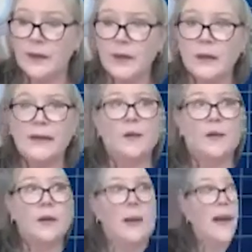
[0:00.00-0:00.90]
Now,
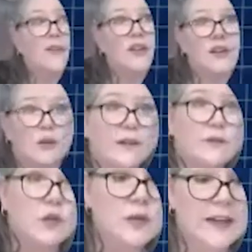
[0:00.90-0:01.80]
imagine that you have
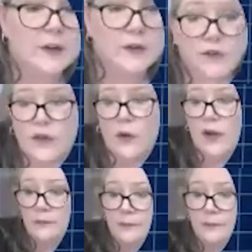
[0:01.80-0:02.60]
2 liters of soda